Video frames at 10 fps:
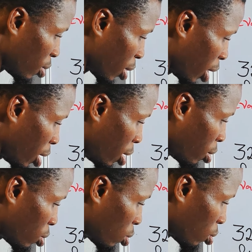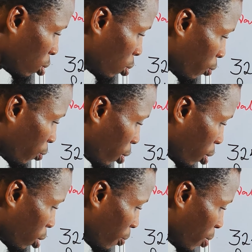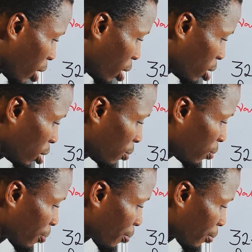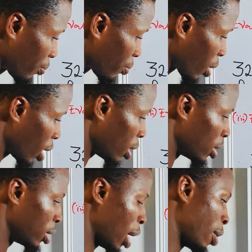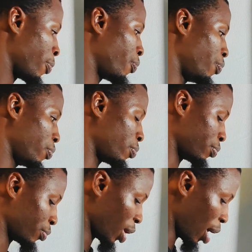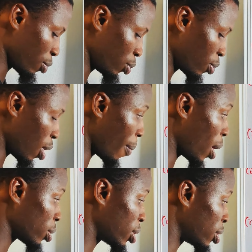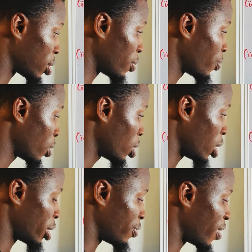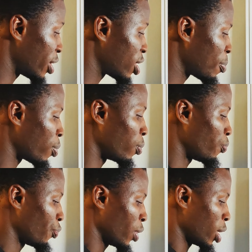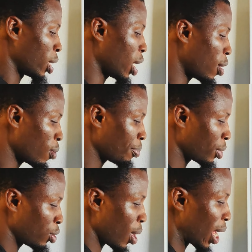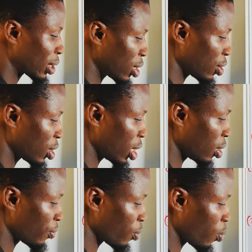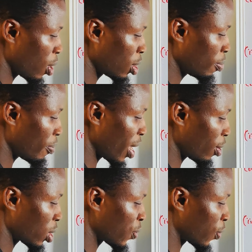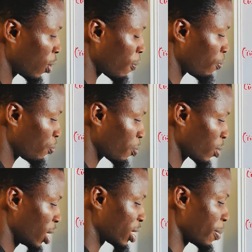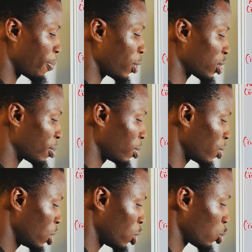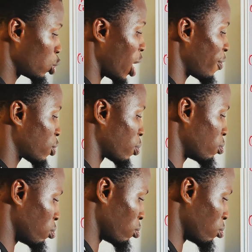324 negative. Now how do you go about it? It's very simple. Now you ask yourself, 1 minus 4, it's impossible, so you have to